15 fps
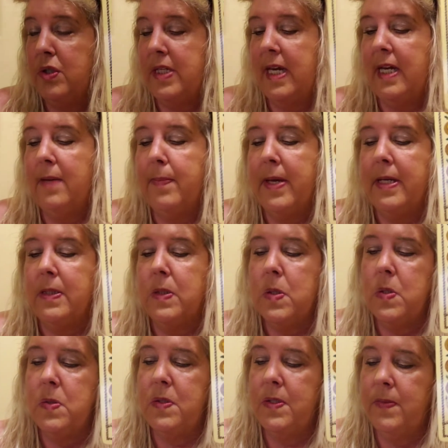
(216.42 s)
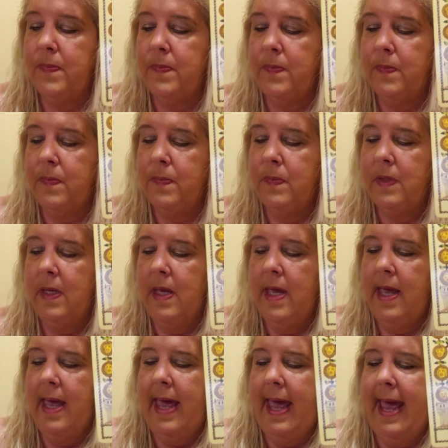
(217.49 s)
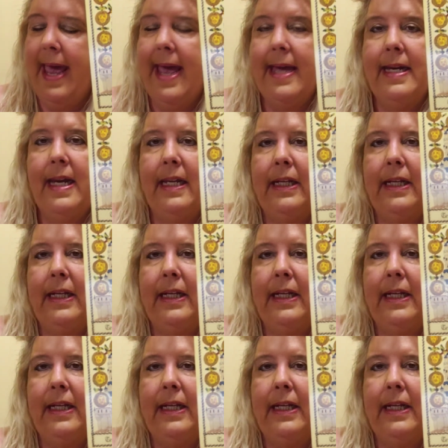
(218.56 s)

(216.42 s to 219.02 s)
Ten of Pentacles, and